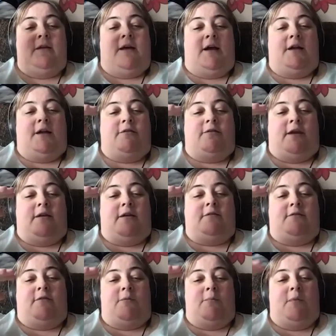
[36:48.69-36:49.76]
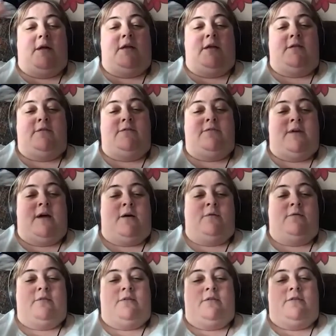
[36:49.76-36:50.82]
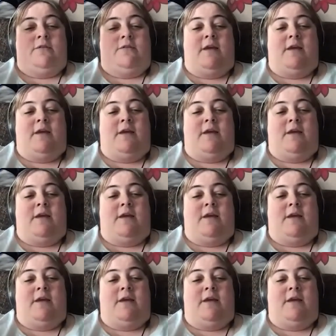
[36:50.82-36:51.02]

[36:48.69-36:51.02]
And it thinks of 1,000,000